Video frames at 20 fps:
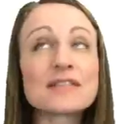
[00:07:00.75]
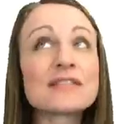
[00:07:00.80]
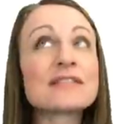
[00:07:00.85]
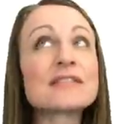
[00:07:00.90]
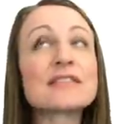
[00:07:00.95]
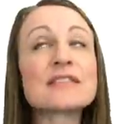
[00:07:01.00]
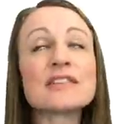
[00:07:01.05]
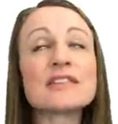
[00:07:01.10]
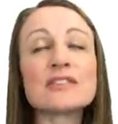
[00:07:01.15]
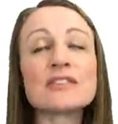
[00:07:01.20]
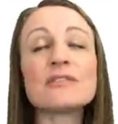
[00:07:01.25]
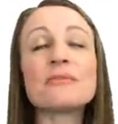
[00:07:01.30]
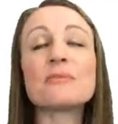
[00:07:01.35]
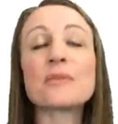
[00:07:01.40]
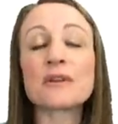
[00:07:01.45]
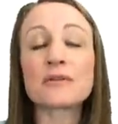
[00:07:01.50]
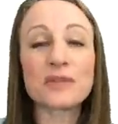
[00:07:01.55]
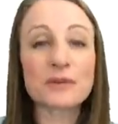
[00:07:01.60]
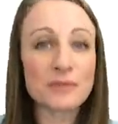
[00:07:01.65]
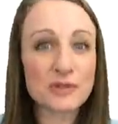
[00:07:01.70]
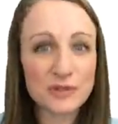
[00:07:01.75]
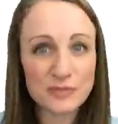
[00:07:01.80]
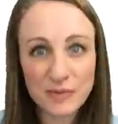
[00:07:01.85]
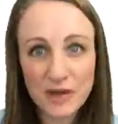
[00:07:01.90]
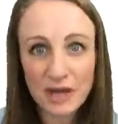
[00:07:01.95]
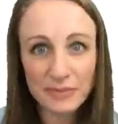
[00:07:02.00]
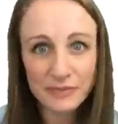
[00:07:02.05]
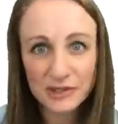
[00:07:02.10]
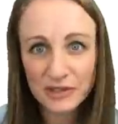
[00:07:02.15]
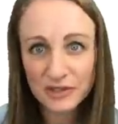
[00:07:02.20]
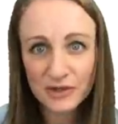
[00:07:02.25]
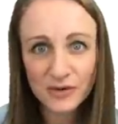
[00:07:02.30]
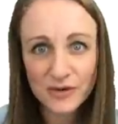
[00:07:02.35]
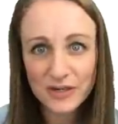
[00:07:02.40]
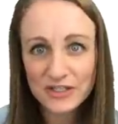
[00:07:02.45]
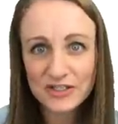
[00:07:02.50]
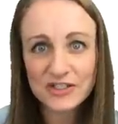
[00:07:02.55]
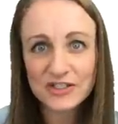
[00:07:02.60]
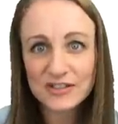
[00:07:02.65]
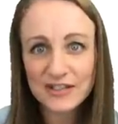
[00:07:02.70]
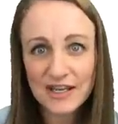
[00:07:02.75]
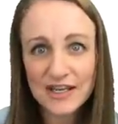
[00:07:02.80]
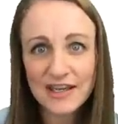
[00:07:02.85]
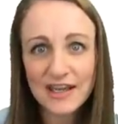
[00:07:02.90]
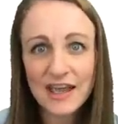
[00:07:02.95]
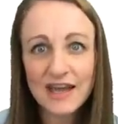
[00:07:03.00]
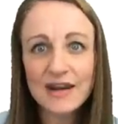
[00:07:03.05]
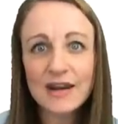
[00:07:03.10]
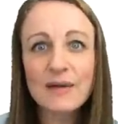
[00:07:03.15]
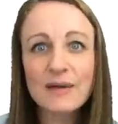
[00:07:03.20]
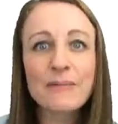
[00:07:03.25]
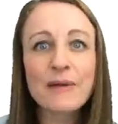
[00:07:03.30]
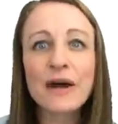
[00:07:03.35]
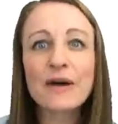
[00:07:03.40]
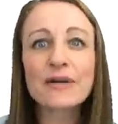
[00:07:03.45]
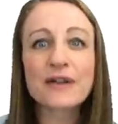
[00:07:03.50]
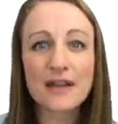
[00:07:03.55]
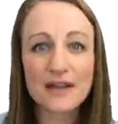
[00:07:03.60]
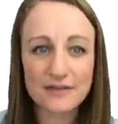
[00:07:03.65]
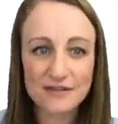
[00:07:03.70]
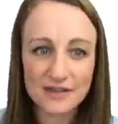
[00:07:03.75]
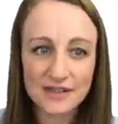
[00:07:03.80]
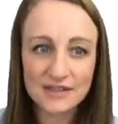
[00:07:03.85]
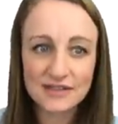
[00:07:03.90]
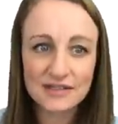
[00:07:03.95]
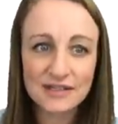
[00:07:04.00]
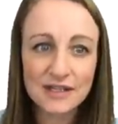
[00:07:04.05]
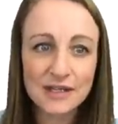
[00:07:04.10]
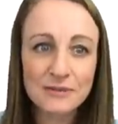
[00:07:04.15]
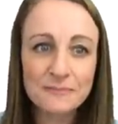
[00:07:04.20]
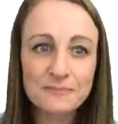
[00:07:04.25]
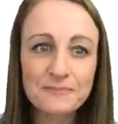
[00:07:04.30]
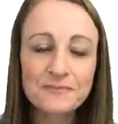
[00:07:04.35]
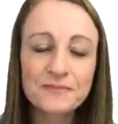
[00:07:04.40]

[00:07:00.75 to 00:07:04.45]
Still one of the most popular questions I get about ethnicity.